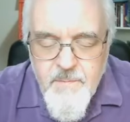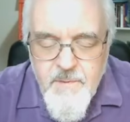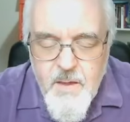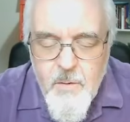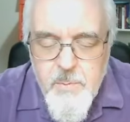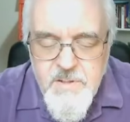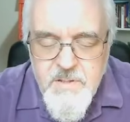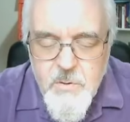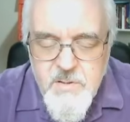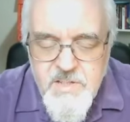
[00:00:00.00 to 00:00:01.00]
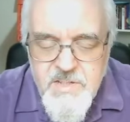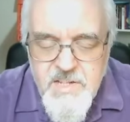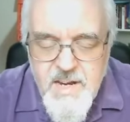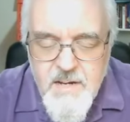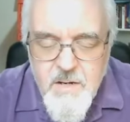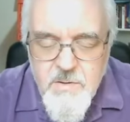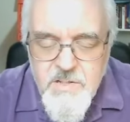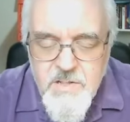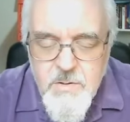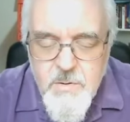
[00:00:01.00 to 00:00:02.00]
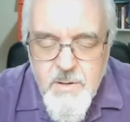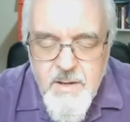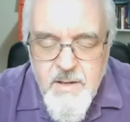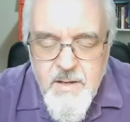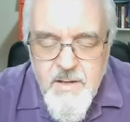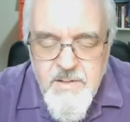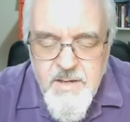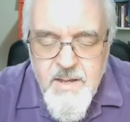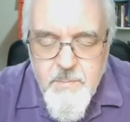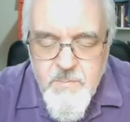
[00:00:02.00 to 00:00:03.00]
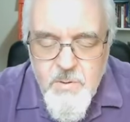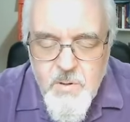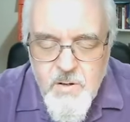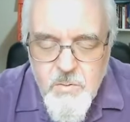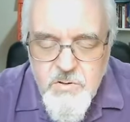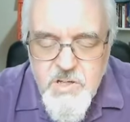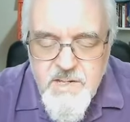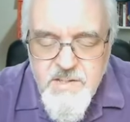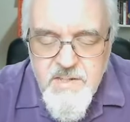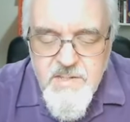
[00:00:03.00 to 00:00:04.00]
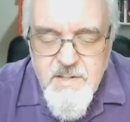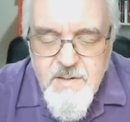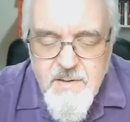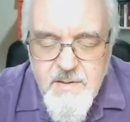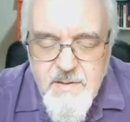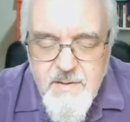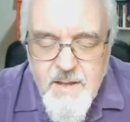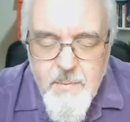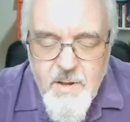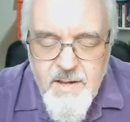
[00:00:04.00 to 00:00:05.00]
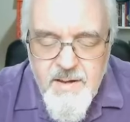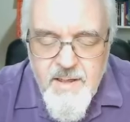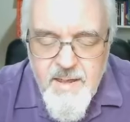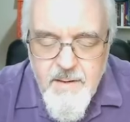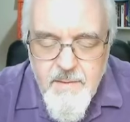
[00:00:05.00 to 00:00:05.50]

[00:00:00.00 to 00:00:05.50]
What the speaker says: So help us, Lord, to stay close to him, to our Lord Jesus, day by day.